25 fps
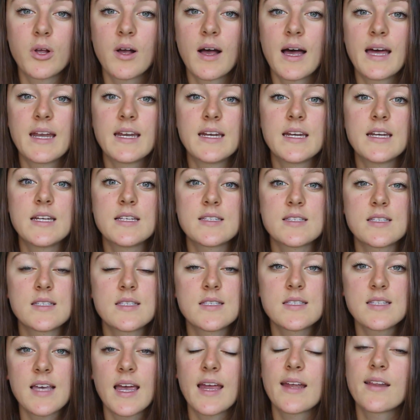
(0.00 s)
and it is
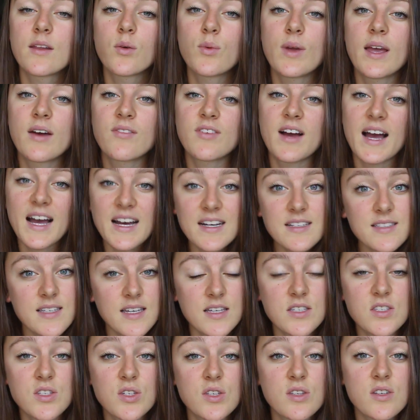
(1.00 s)
insane that we have
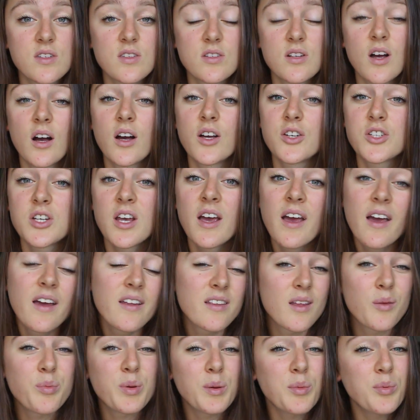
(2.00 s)
access to this knowledge
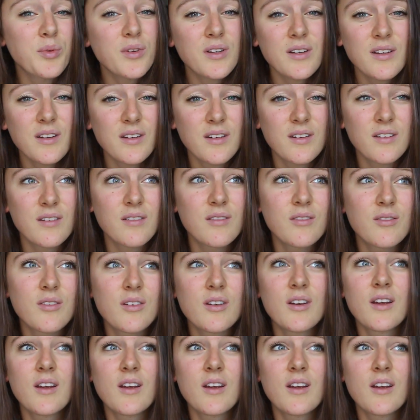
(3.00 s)
that people didn't